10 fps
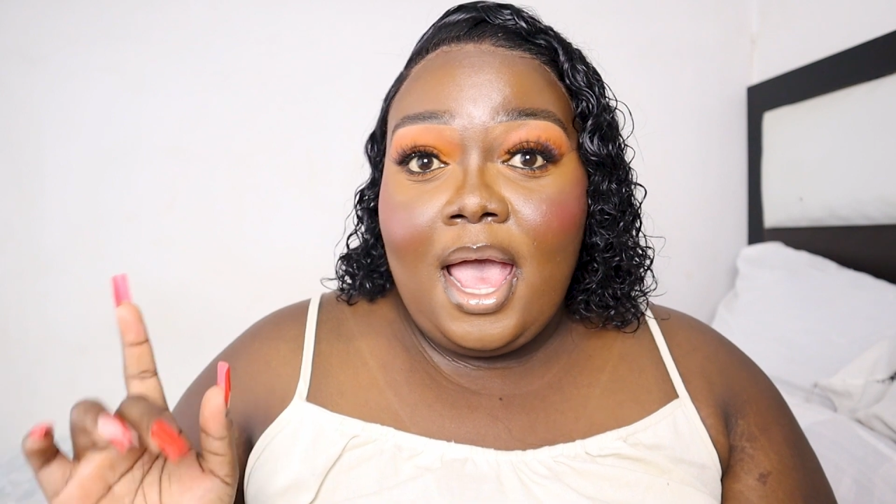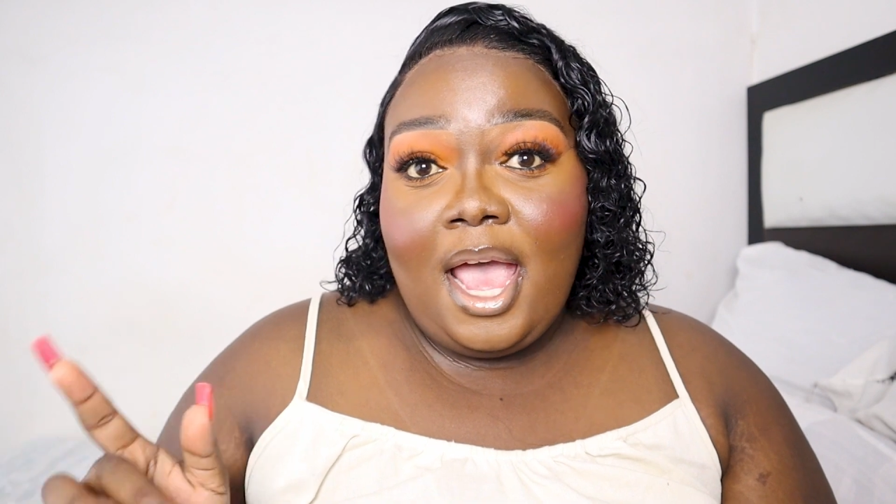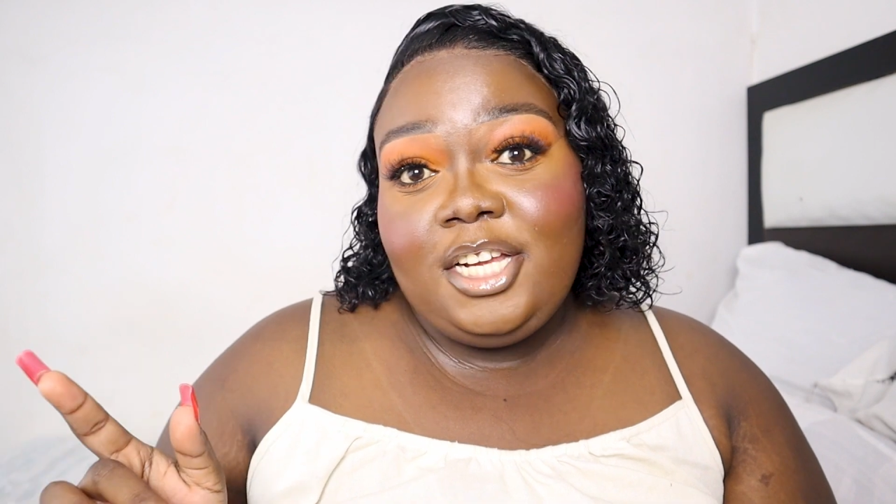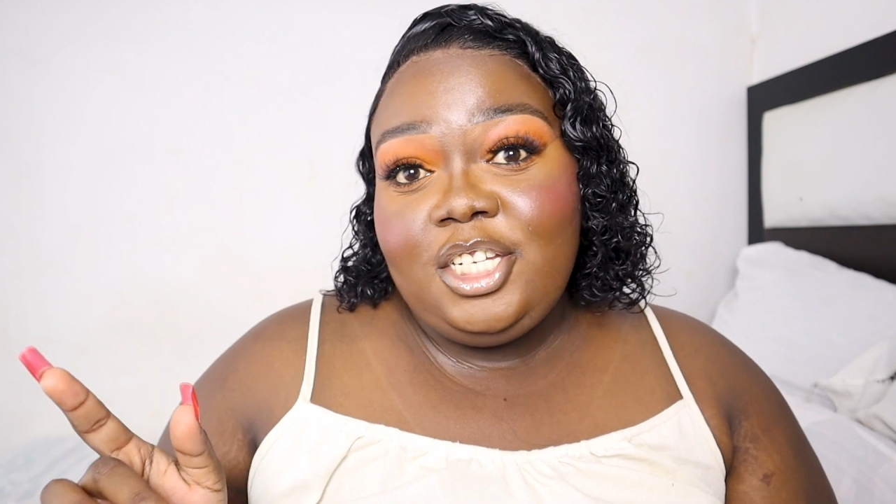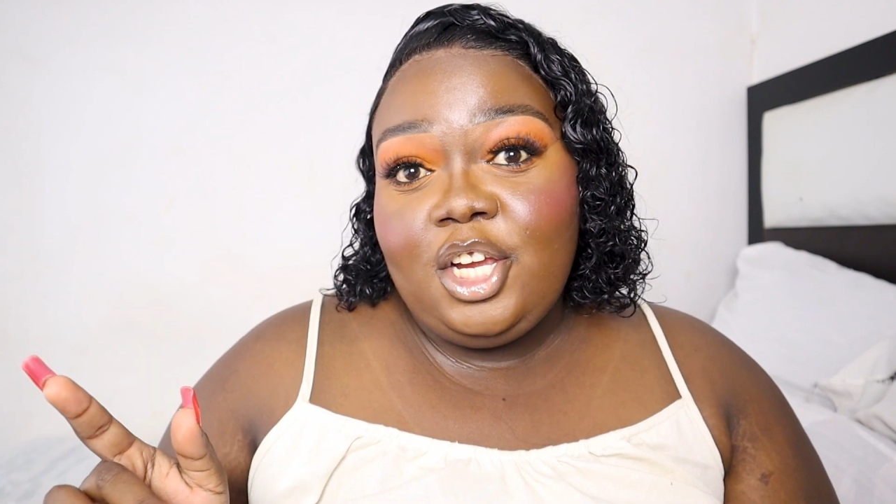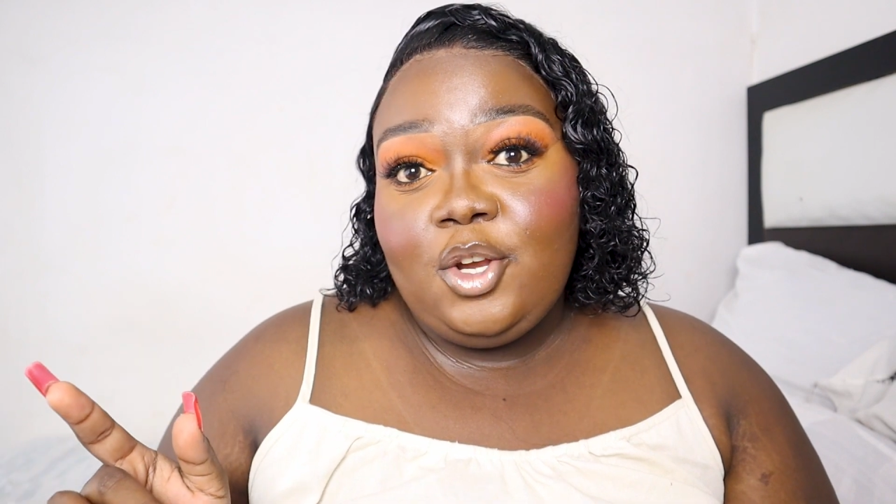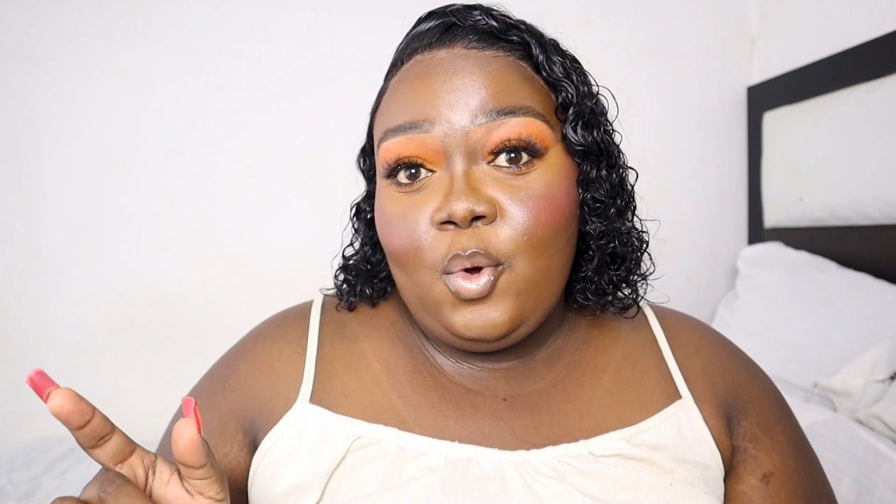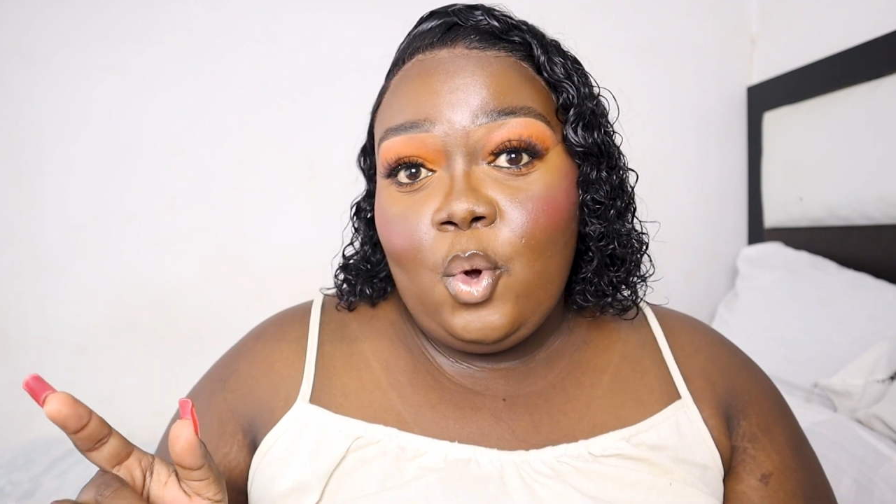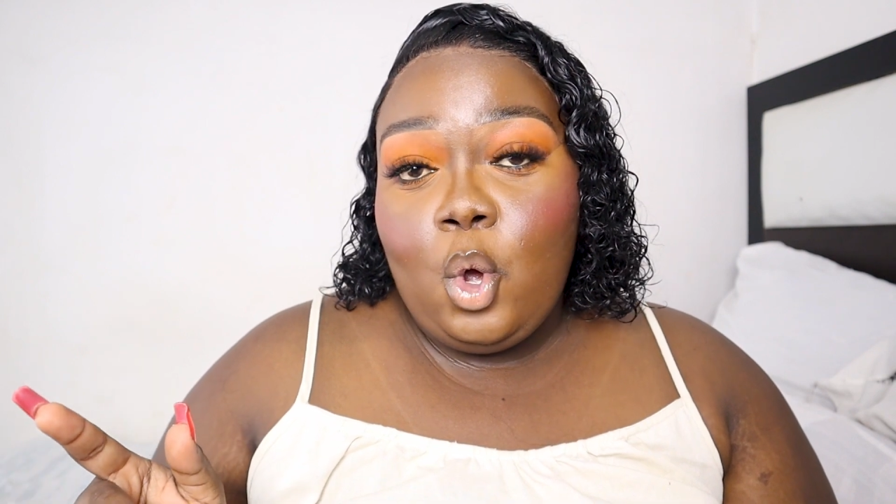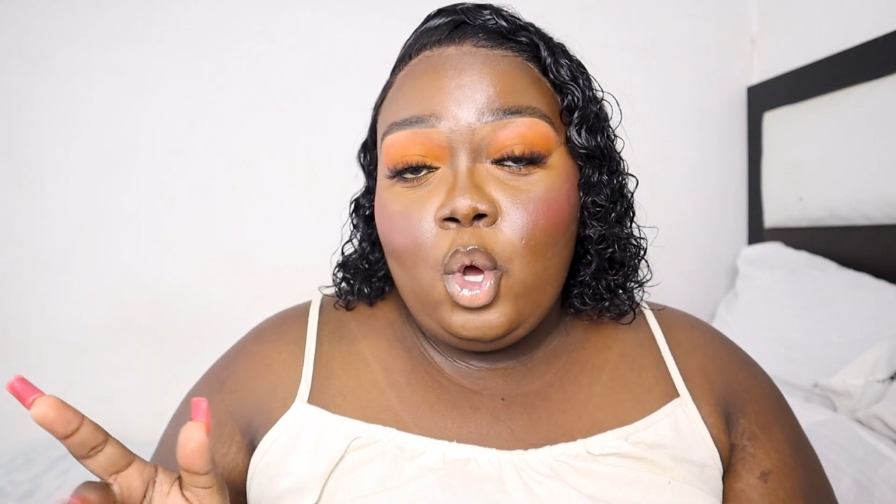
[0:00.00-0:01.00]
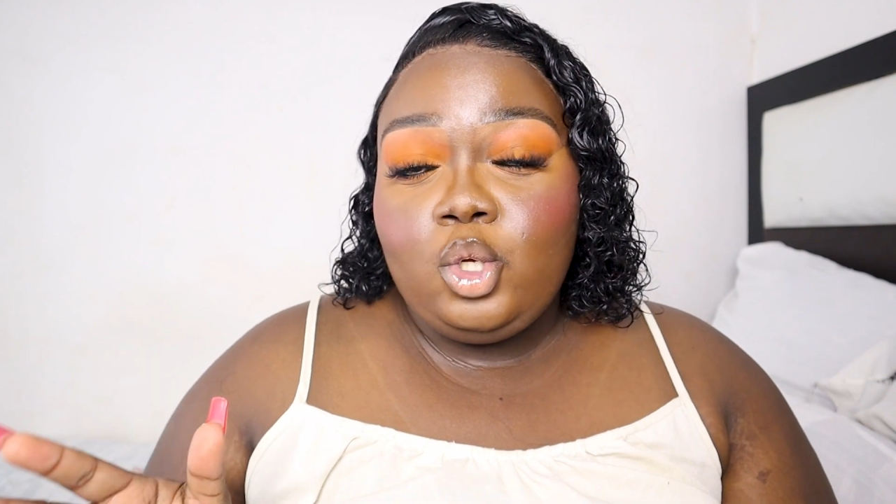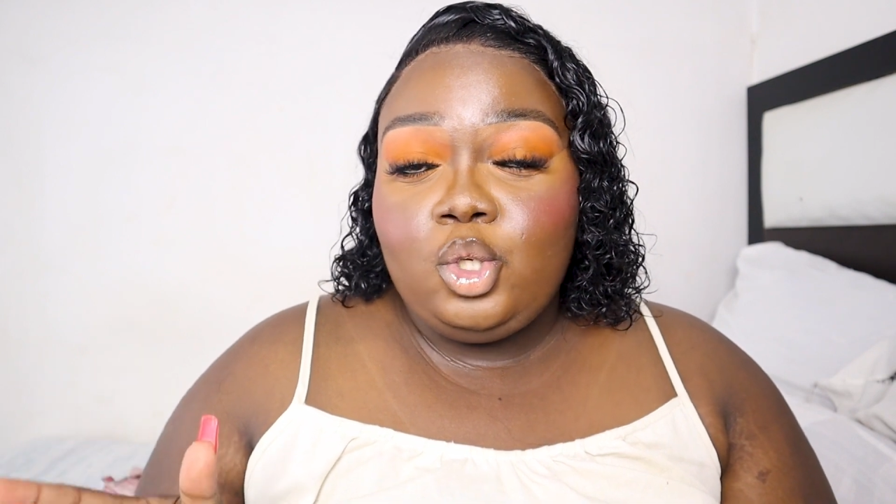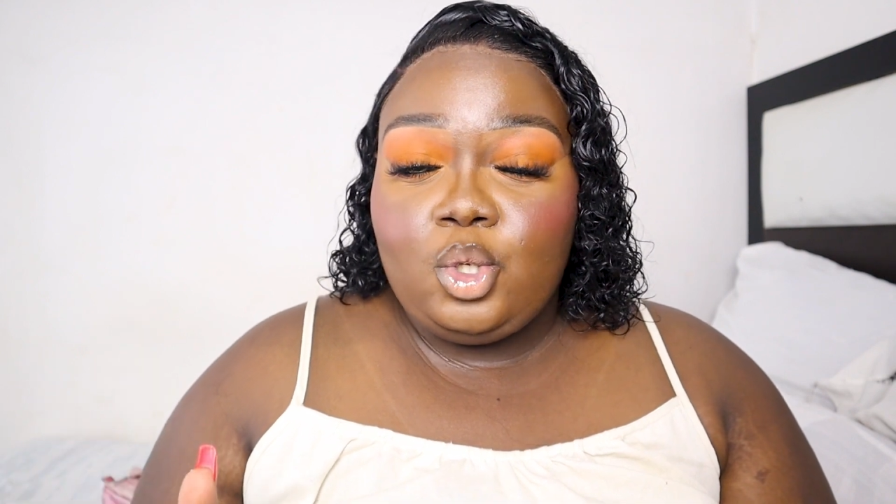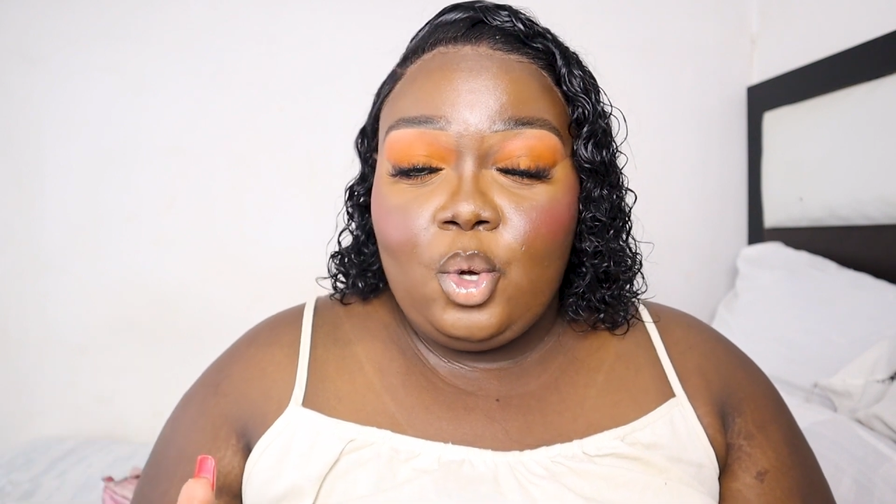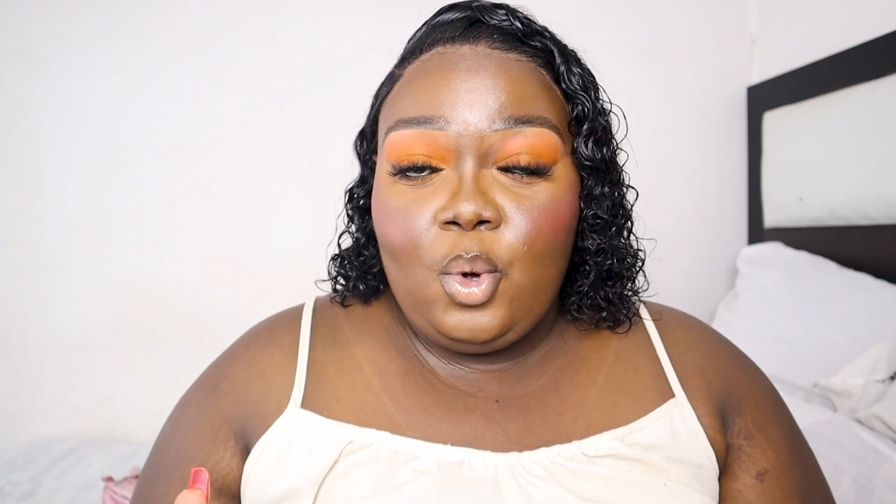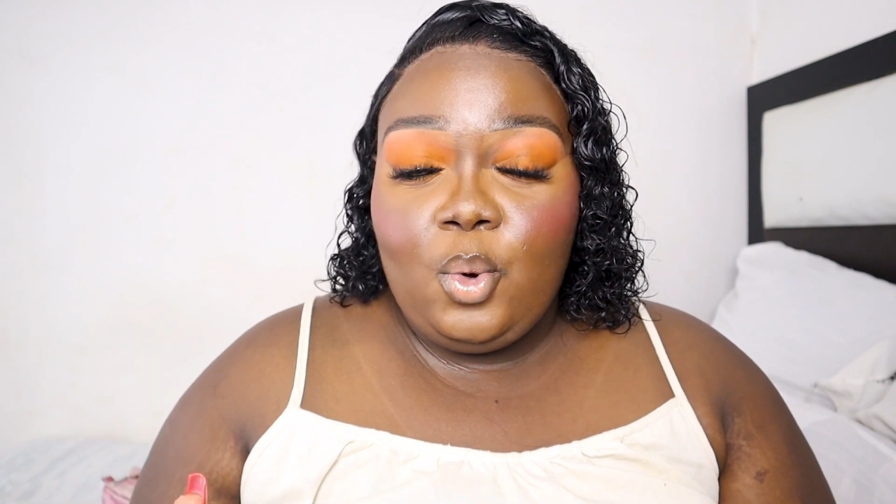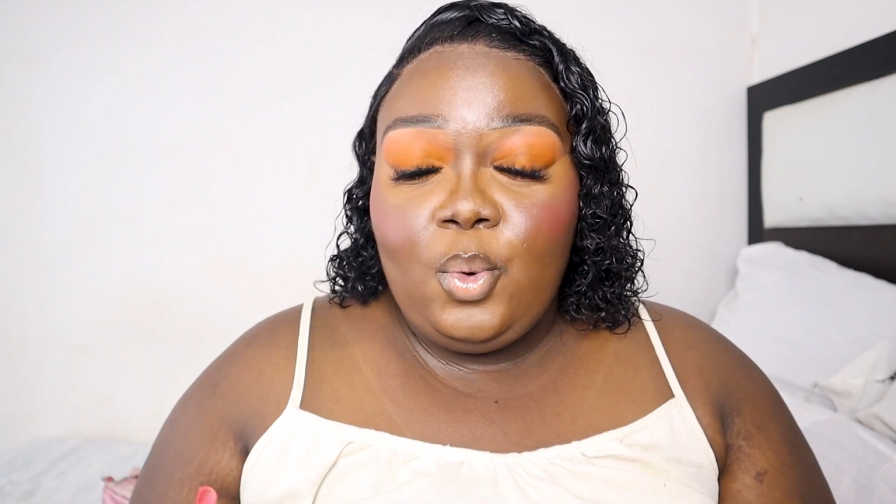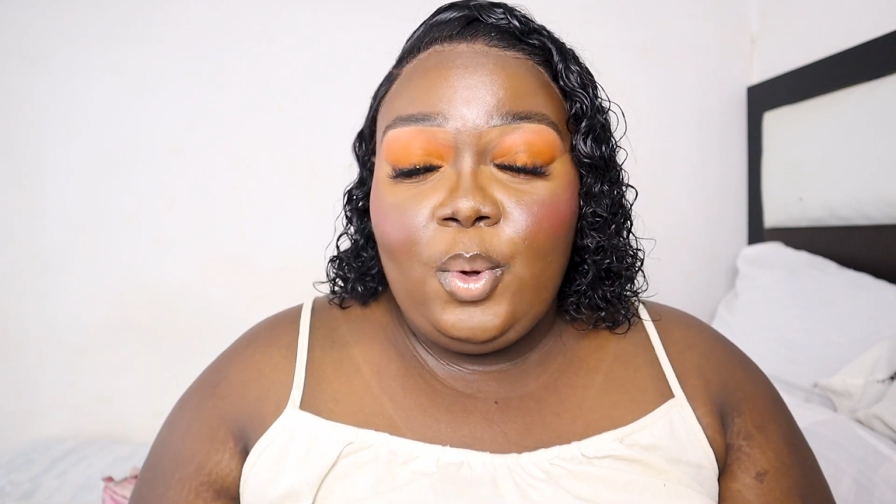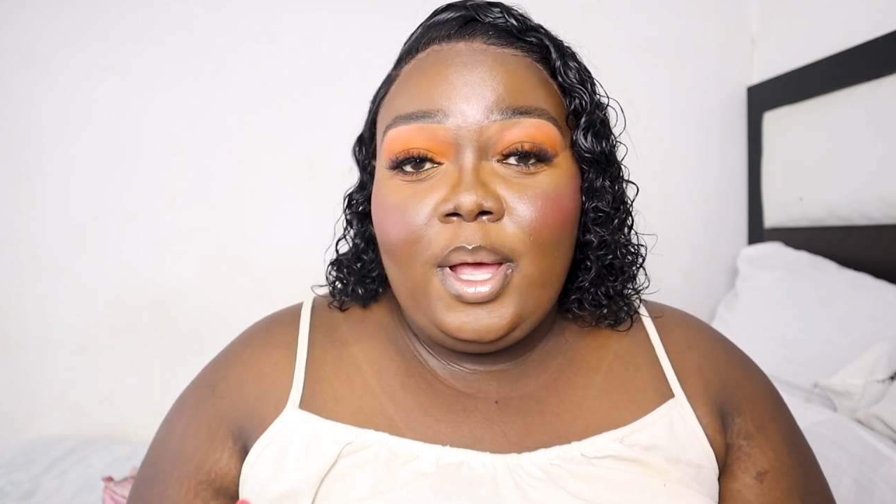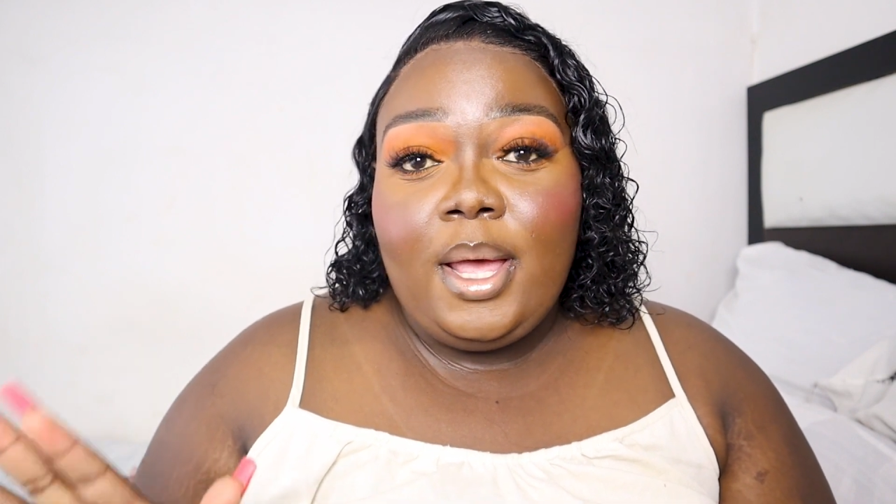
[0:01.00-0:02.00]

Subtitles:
eyeshadow, so